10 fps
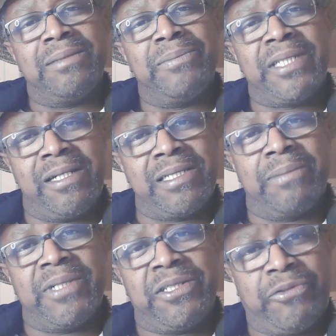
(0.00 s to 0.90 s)
because I'm
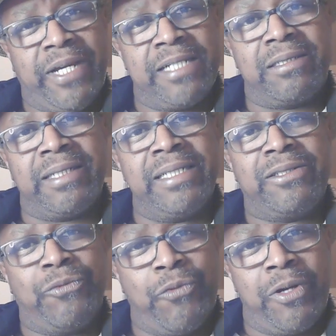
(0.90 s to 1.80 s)
going to translate
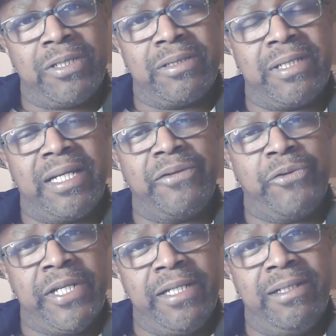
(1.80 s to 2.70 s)
the works that I
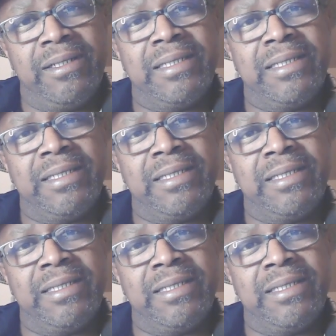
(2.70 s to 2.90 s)
read,